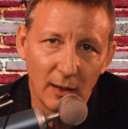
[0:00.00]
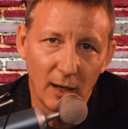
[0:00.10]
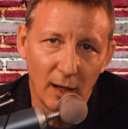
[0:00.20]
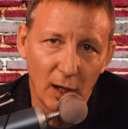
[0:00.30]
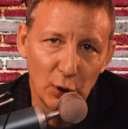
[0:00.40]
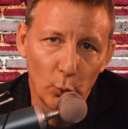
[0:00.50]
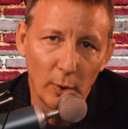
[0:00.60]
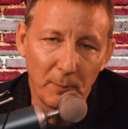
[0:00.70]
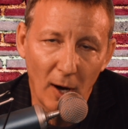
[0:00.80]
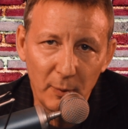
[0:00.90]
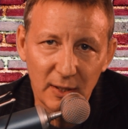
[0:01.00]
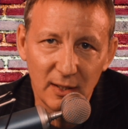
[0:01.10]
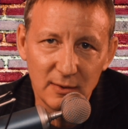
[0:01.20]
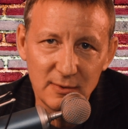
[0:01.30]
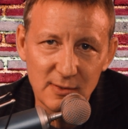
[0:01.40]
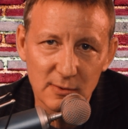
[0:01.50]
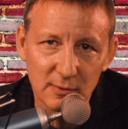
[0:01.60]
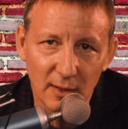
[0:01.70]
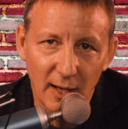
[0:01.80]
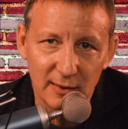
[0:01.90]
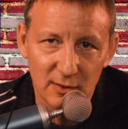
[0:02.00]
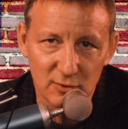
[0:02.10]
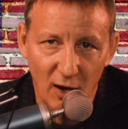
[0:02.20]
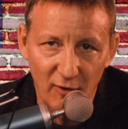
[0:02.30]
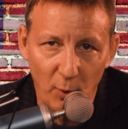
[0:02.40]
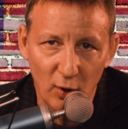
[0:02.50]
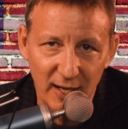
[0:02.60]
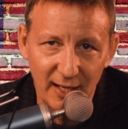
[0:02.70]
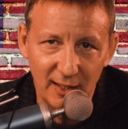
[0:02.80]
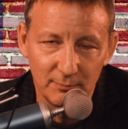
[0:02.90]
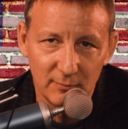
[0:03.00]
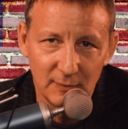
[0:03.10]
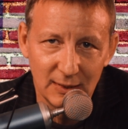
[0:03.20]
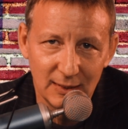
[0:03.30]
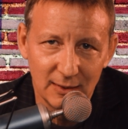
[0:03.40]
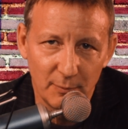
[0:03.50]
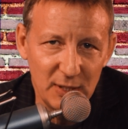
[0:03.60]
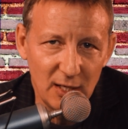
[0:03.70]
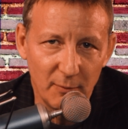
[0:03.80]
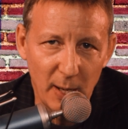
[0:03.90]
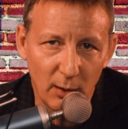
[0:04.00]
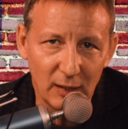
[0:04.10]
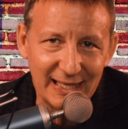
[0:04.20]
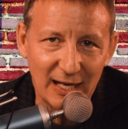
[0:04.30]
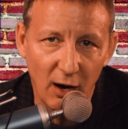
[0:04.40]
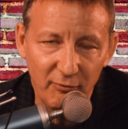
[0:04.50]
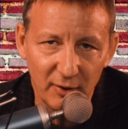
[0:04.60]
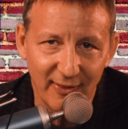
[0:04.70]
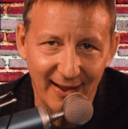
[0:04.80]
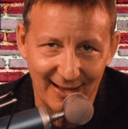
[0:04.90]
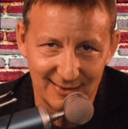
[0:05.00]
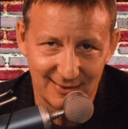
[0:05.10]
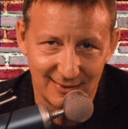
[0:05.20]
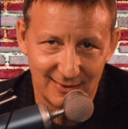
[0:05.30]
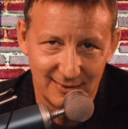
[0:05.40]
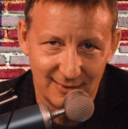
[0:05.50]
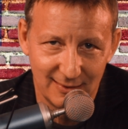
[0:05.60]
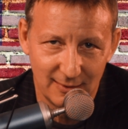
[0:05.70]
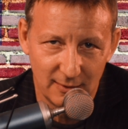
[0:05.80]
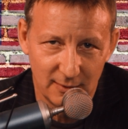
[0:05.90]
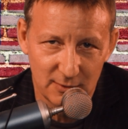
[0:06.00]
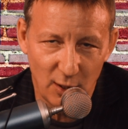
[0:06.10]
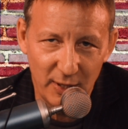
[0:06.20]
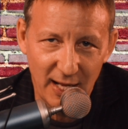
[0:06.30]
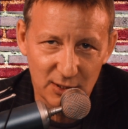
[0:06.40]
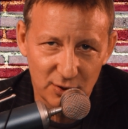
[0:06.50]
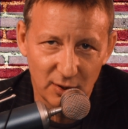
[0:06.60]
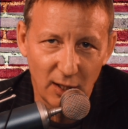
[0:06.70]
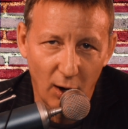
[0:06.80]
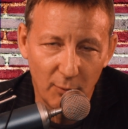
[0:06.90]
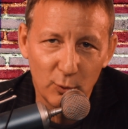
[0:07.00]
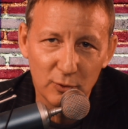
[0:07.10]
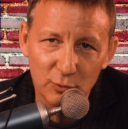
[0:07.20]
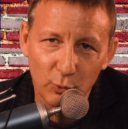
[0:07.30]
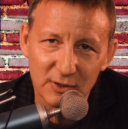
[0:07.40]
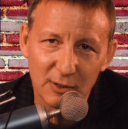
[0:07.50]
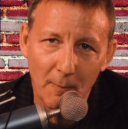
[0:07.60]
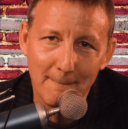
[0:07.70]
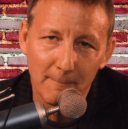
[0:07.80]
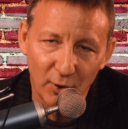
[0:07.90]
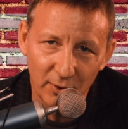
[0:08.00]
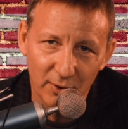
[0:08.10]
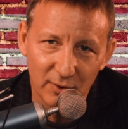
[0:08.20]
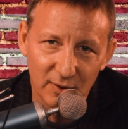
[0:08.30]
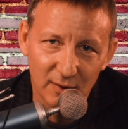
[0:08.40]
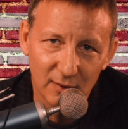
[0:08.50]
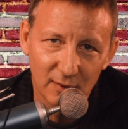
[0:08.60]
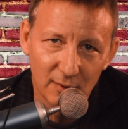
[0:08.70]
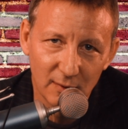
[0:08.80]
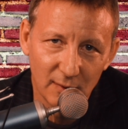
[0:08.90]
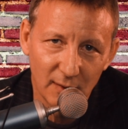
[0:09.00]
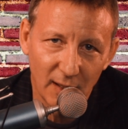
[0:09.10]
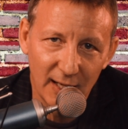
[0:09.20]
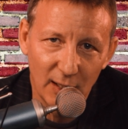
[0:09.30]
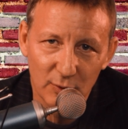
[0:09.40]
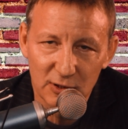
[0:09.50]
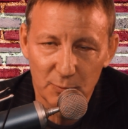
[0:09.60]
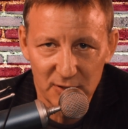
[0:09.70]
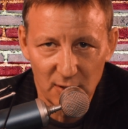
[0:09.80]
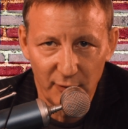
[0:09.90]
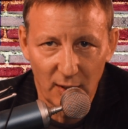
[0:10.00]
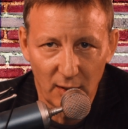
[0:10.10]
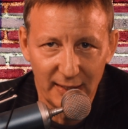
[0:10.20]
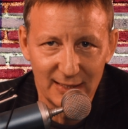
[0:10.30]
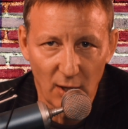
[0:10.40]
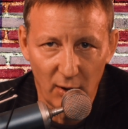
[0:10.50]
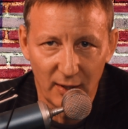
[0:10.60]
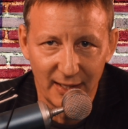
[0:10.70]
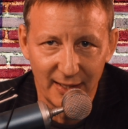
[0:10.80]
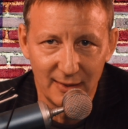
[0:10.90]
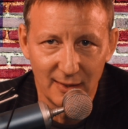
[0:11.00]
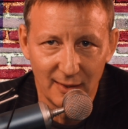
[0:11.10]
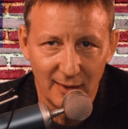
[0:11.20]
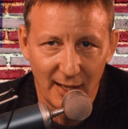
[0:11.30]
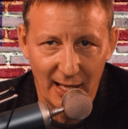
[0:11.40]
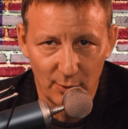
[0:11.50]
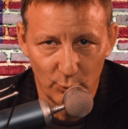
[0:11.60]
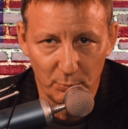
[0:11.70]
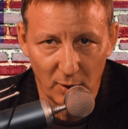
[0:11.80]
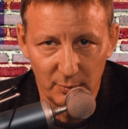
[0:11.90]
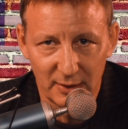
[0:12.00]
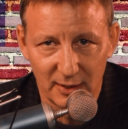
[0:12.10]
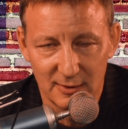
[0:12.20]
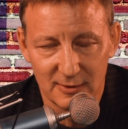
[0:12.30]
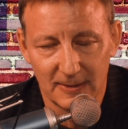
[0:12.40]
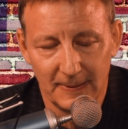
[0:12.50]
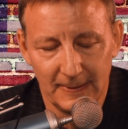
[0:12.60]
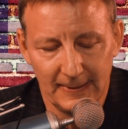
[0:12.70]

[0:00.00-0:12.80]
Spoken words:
Republicans at the softball game? The media barely covered that. Someone actually almost was murdered, and it was specifically targeted at Republicans.